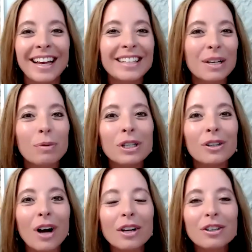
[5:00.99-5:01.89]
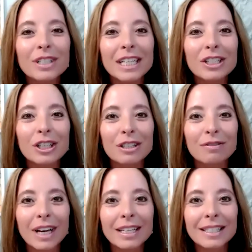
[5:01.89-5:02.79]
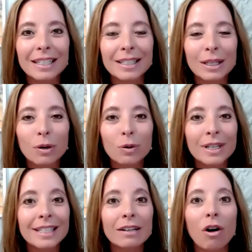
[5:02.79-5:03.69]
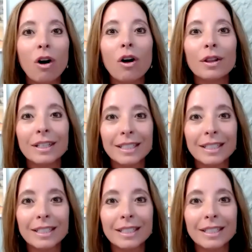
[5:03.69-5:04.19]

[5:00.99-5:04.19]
Is it when you're on your digital devices, or is it all